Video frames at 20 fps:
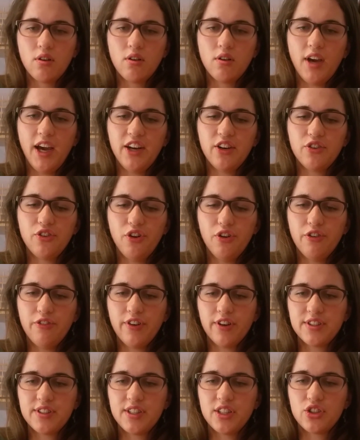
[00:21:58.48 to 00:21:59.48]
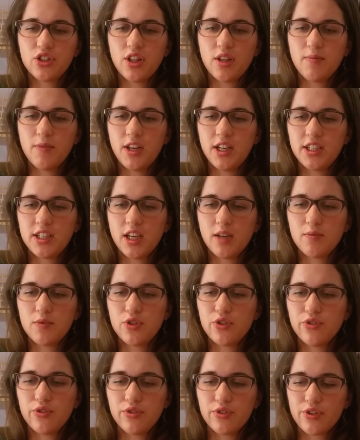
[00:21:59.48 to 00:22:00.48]
I don't know if I'll stitch them anytime
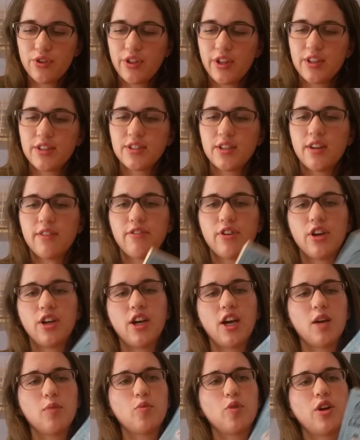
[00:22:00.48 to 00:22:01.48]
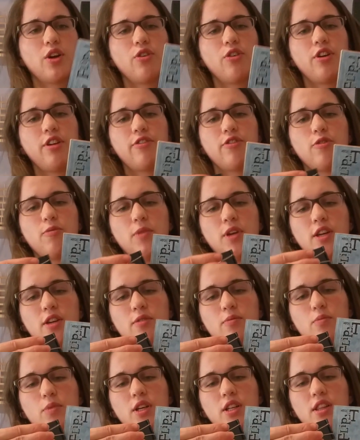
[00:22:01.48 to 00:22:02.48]
soon, so that's not a very high priority for me,
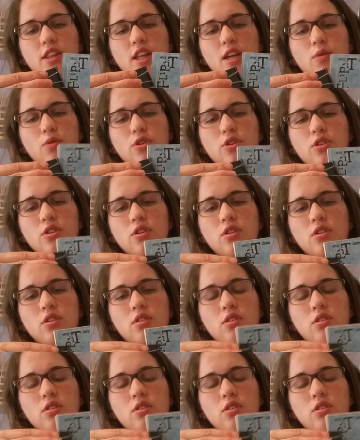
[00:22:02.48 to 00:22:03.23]
but they were